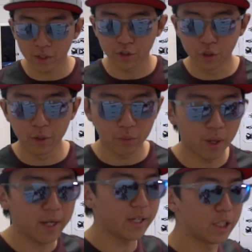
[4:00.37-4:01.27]
I do it
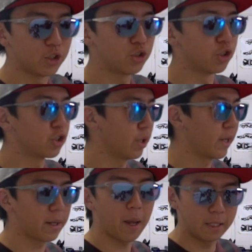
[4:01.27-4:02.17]
right, is just
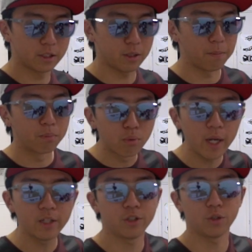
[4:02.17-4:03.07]
like, it
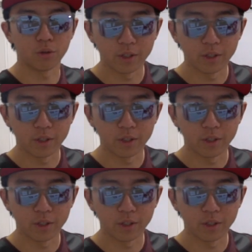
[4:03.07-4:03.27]
breaks your